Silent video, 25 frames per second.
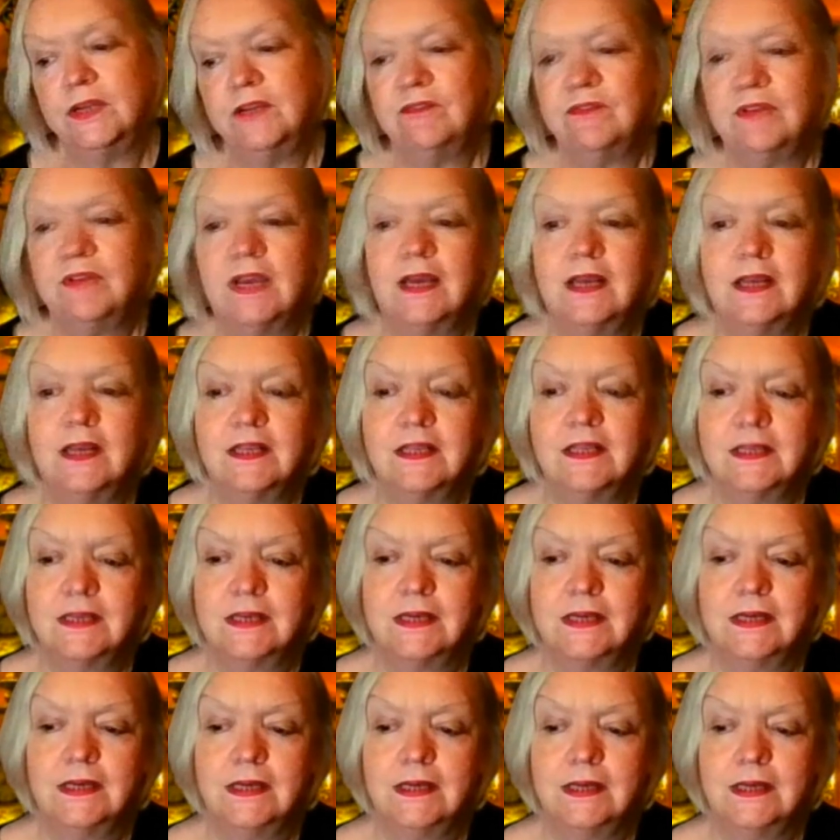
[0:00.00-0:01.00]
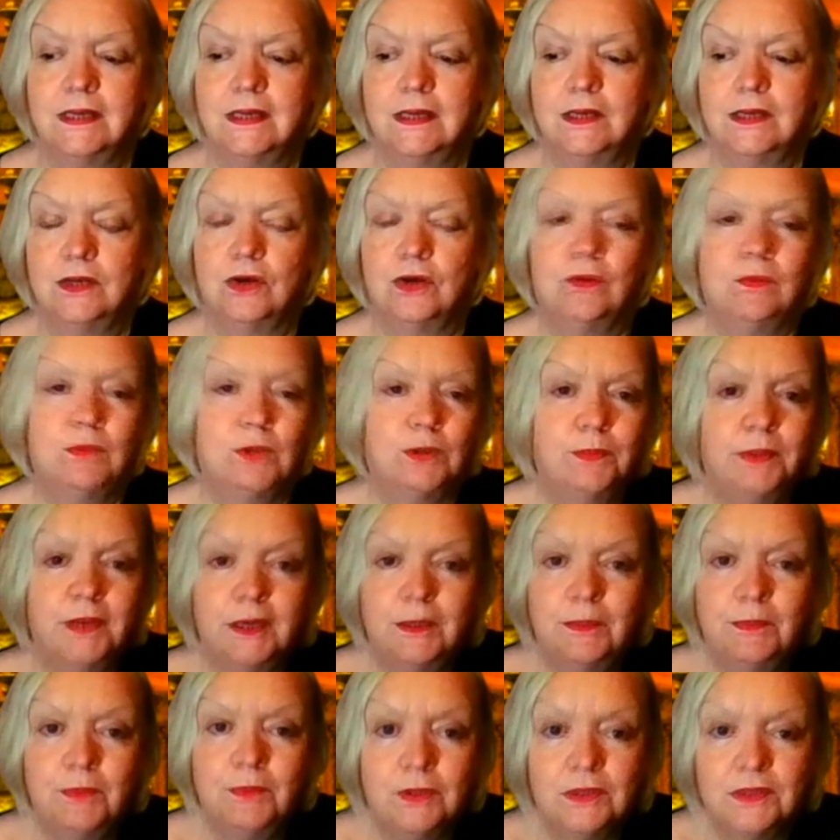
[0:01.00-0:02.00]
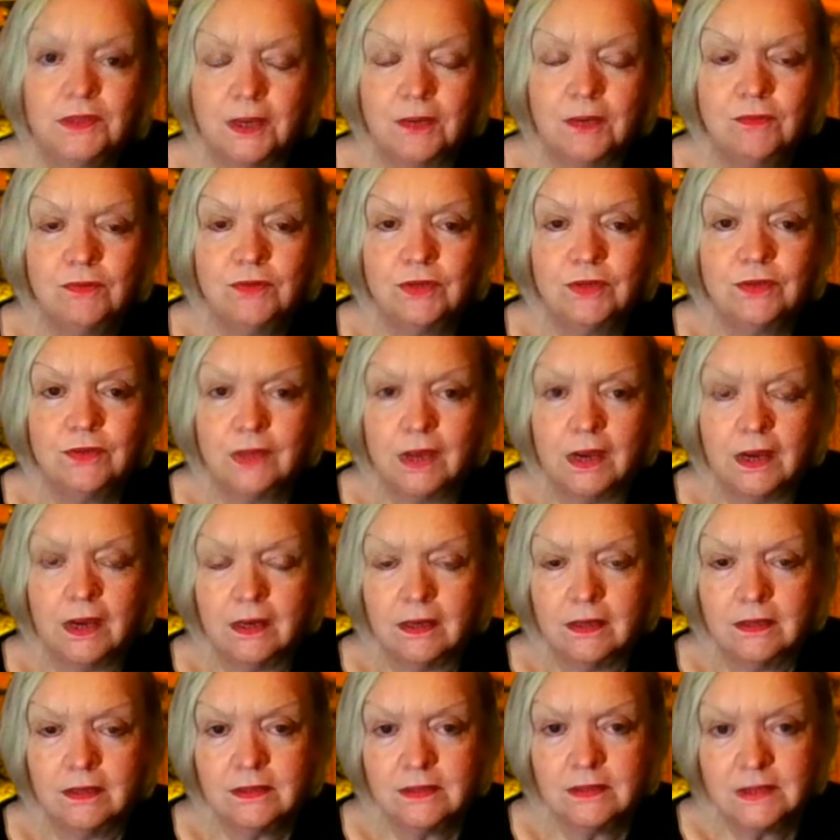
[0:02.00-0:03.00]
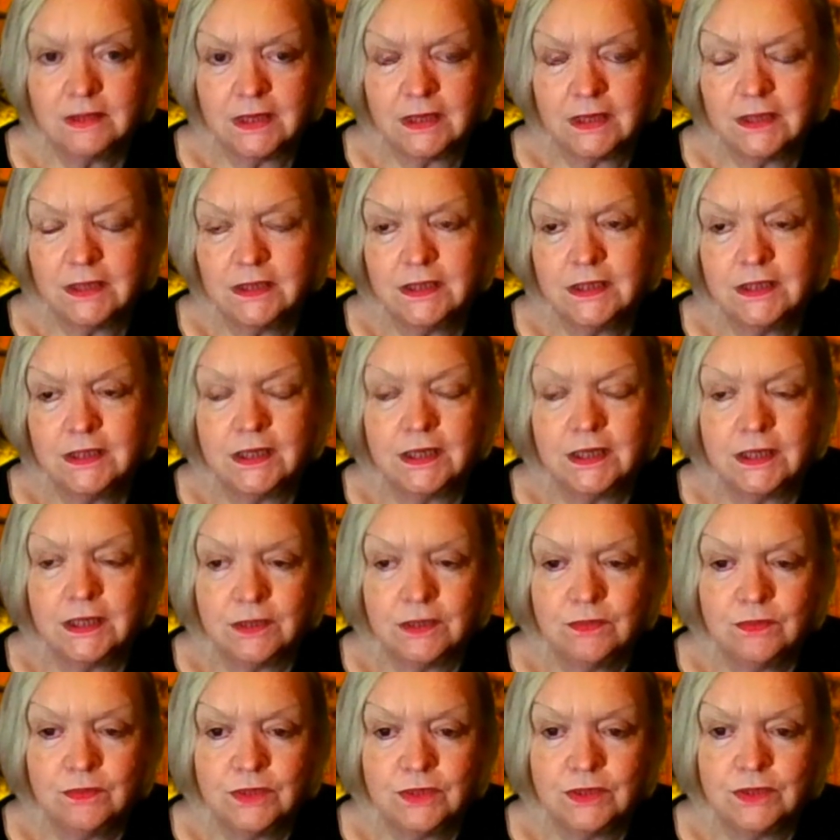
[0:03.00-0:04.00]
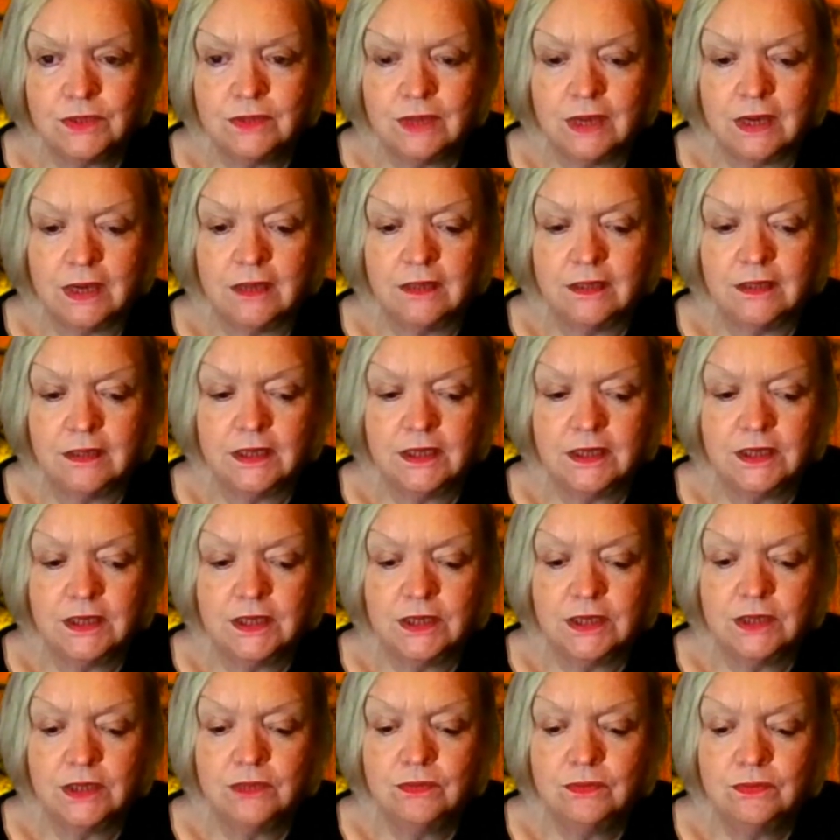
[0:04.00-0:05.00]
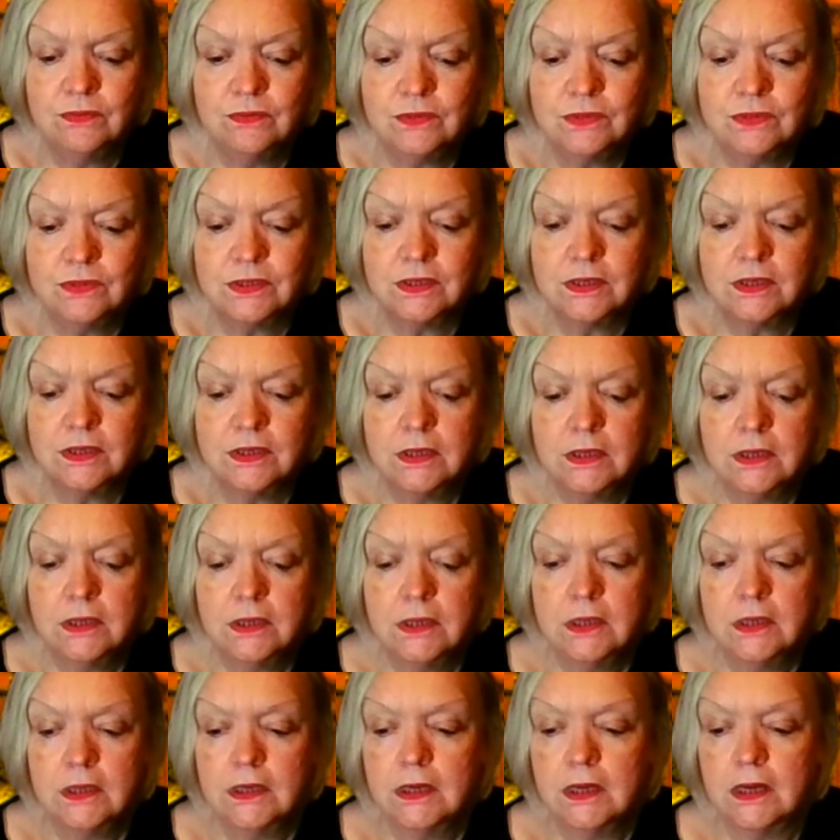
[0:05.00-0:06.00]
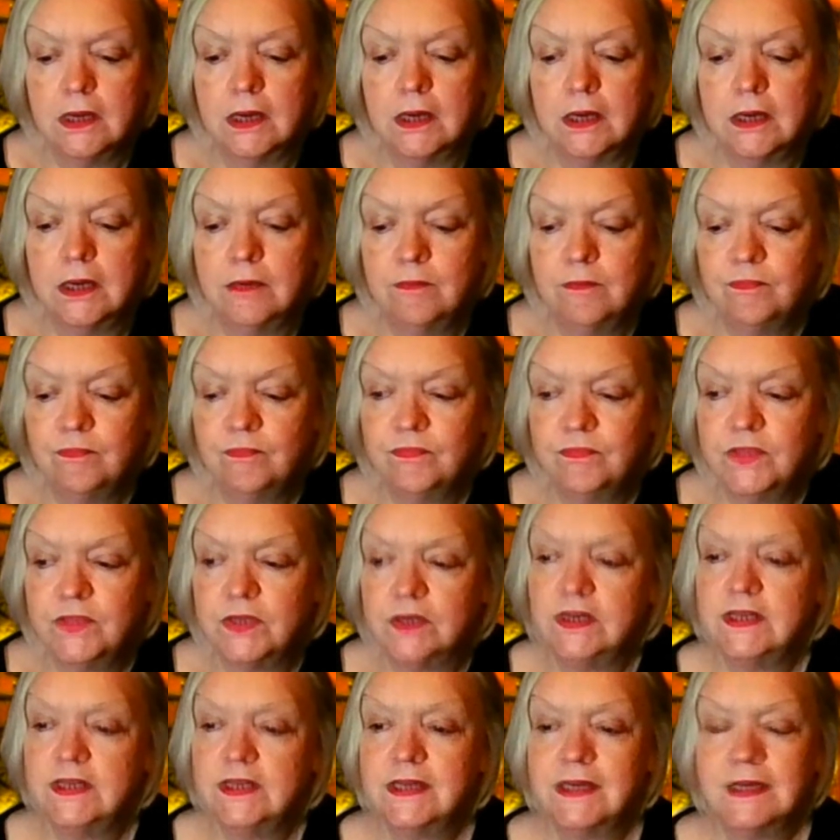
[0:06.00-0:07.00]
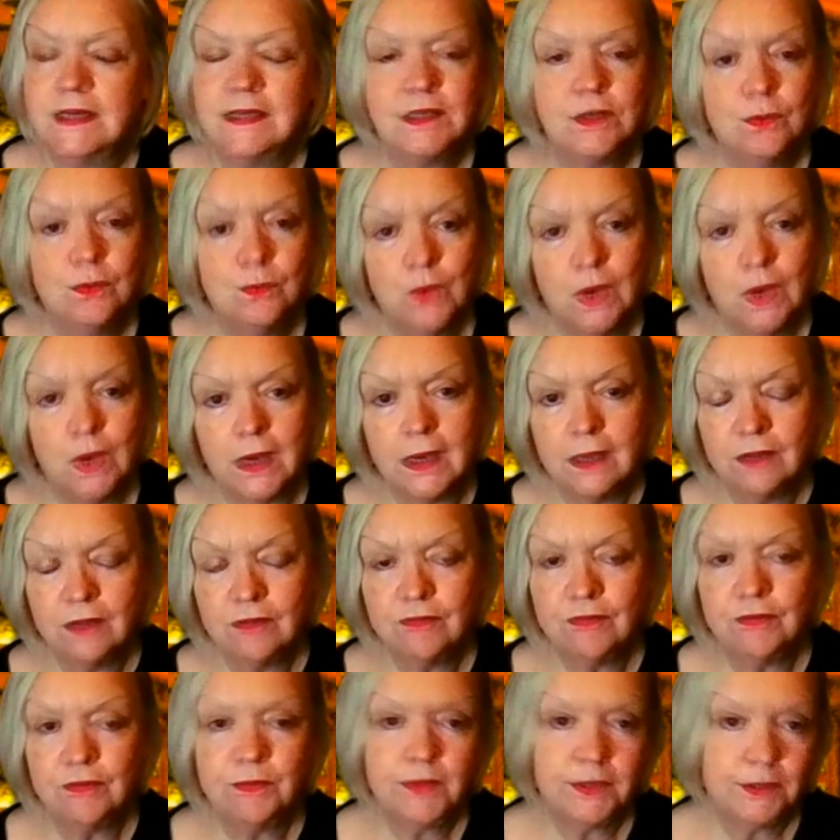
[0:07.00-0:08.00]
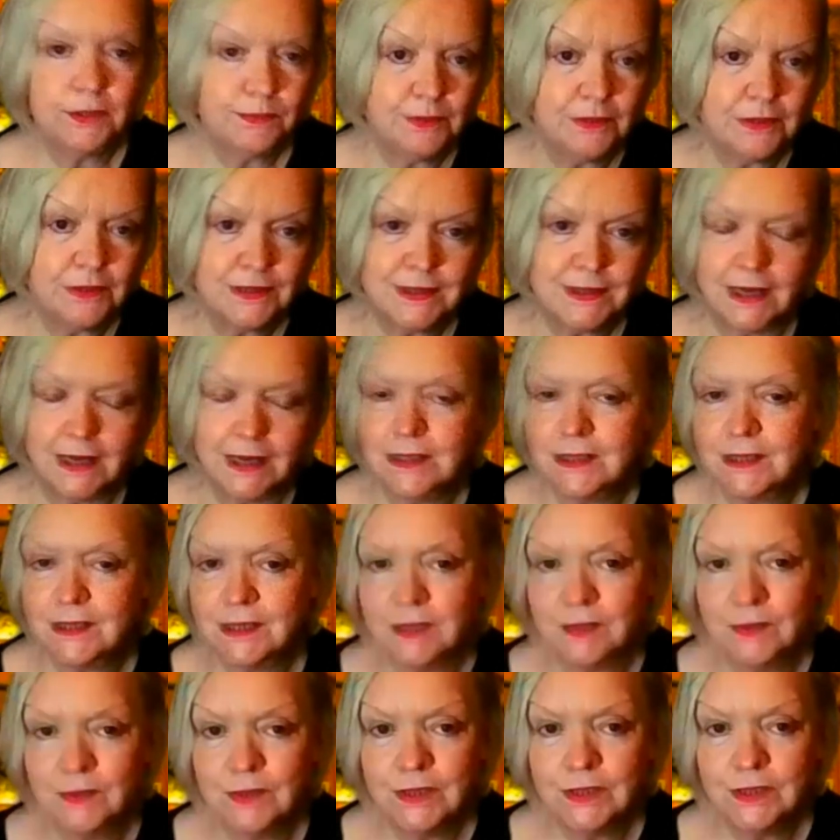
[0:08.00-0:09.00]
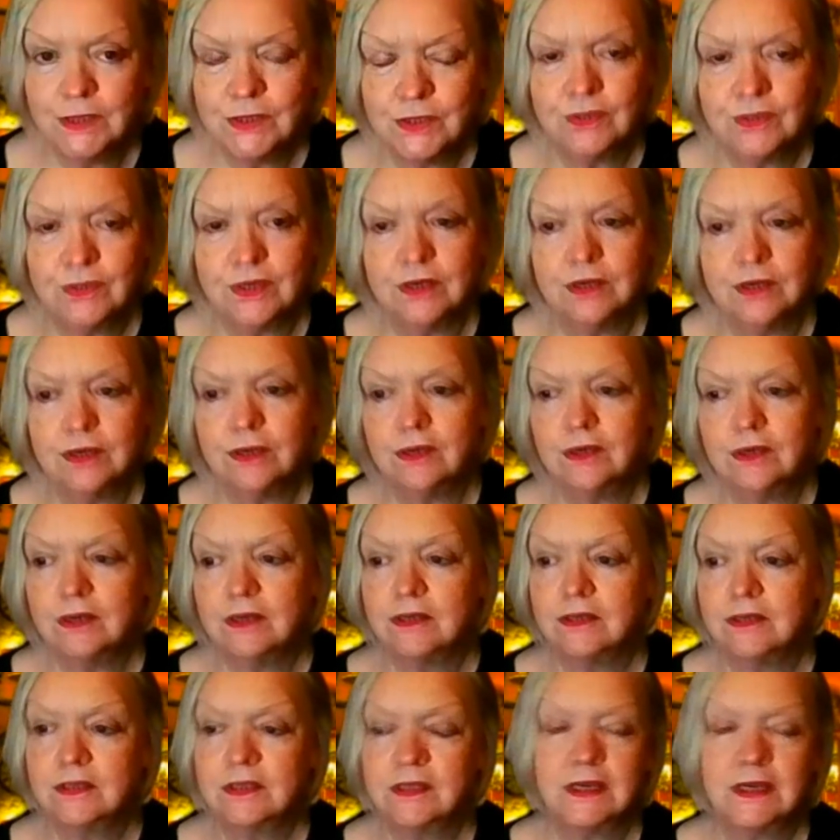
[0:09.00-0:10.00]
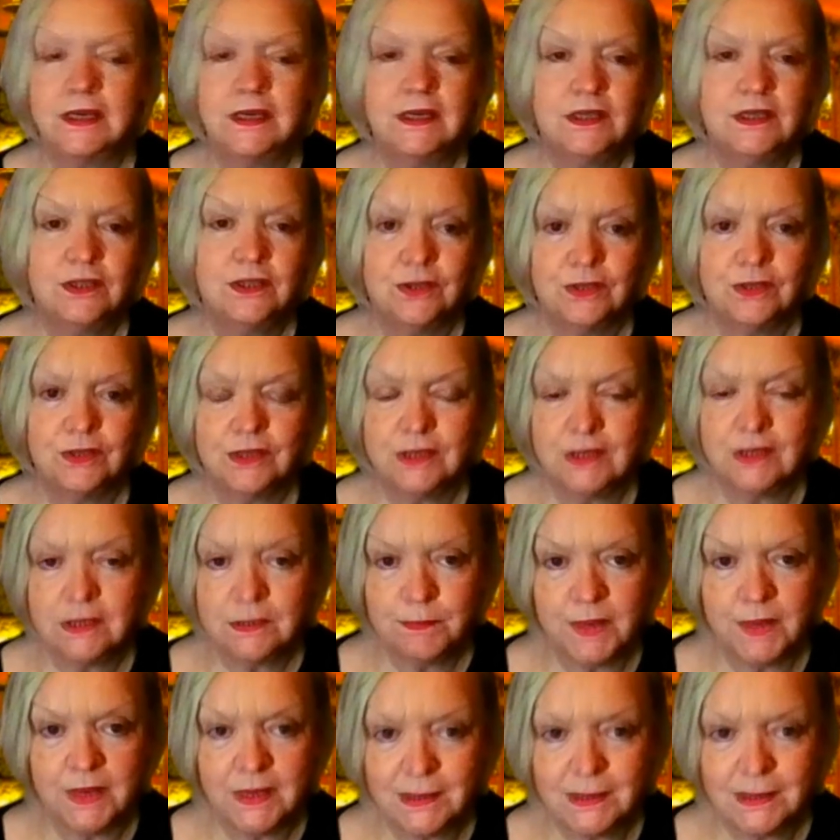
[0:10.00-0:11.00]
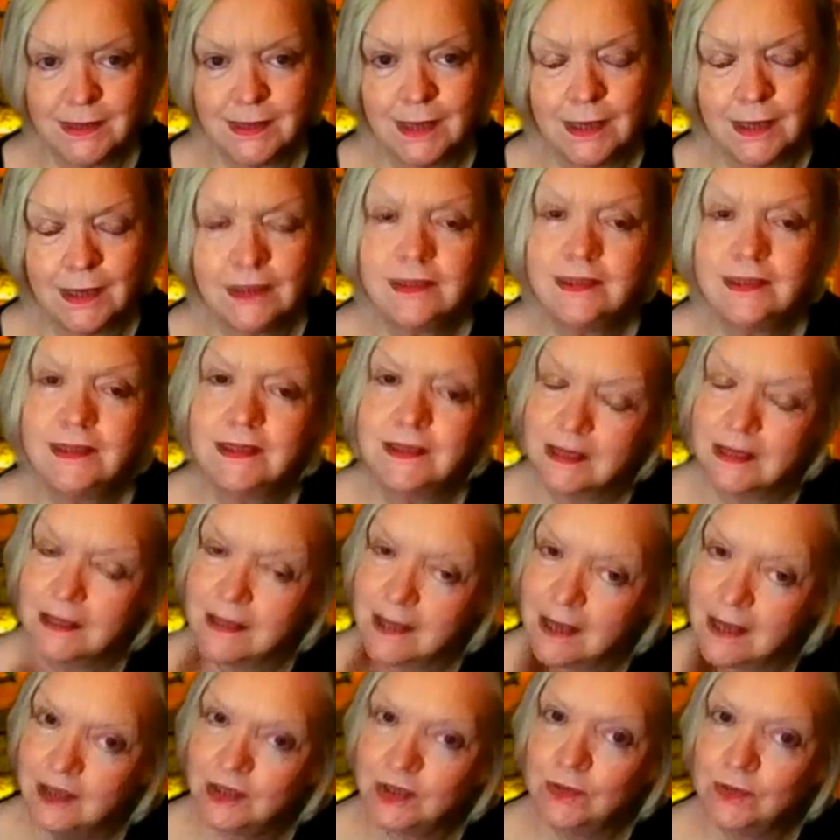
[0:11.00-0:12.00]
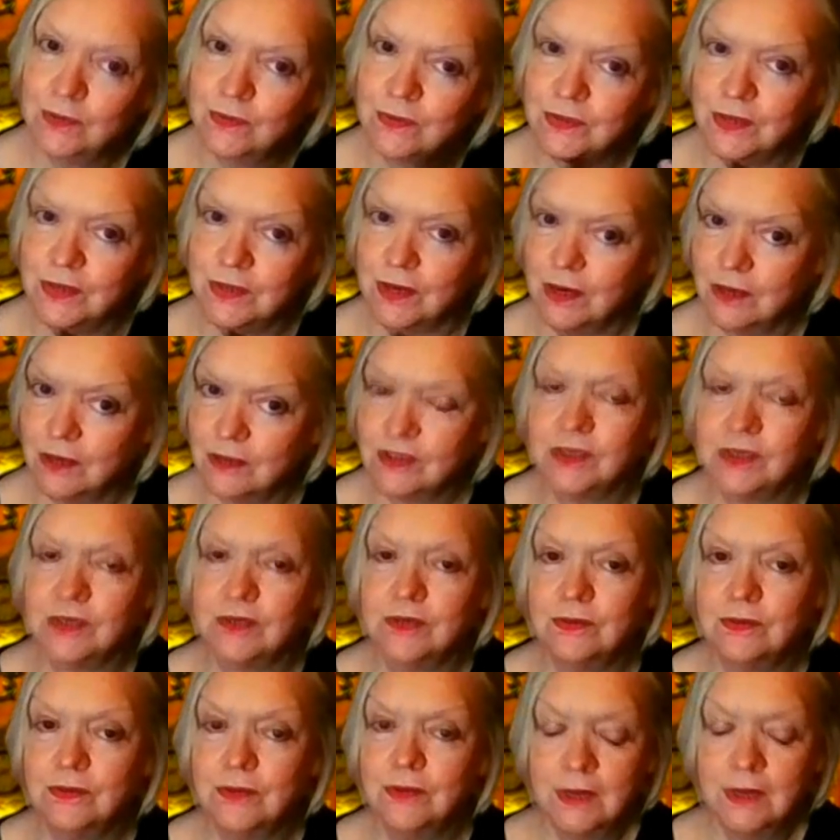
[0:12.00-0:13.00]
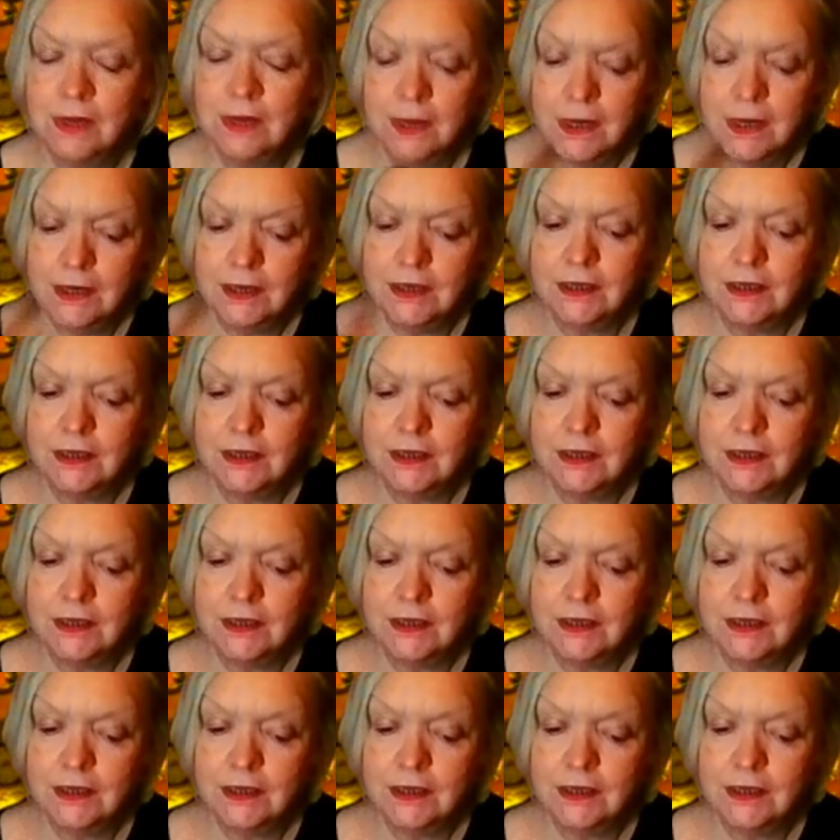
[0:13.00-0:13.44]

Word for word: but in reality normal people don't do that they they don't do that they don't um, you know, it takes a while for people to get to know each other, each other's personalities, and then you start to,